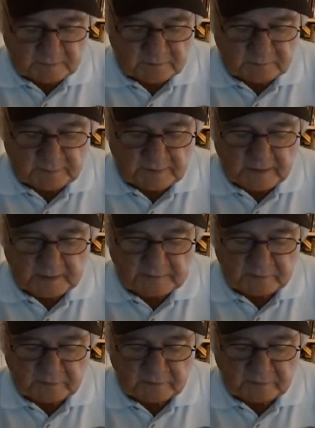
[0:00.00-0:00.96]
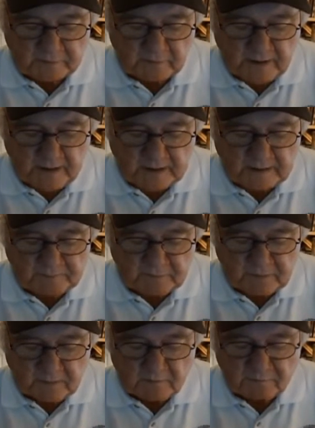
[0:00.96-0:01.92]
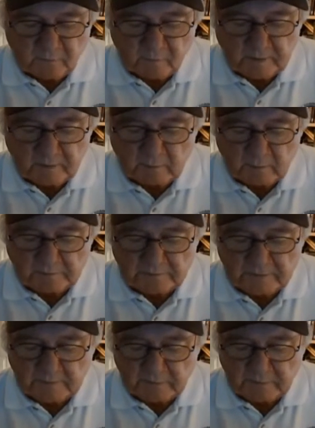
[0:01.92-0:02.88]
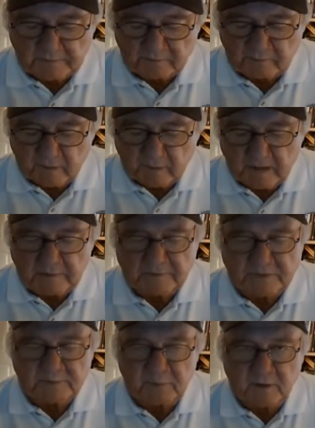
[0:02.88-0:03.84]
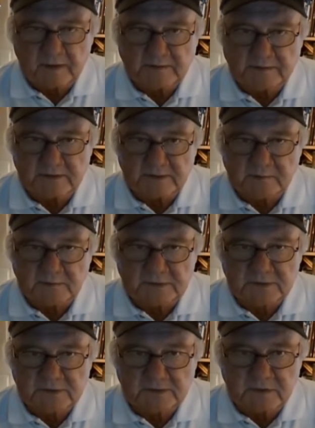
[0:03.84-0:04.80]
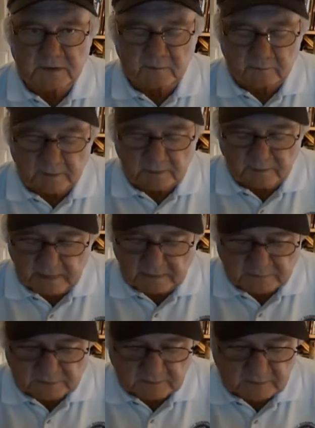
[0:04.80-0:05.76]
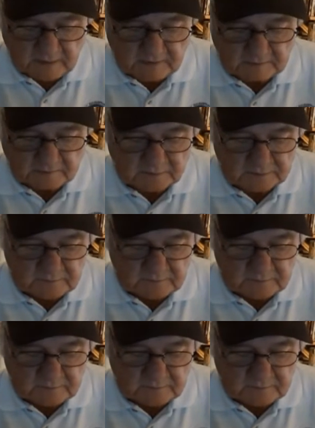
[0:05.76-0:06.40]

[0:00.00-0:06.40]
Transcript: sprint on the dirt track. 4-year-olds and up race for an allowance prize of some $63,000.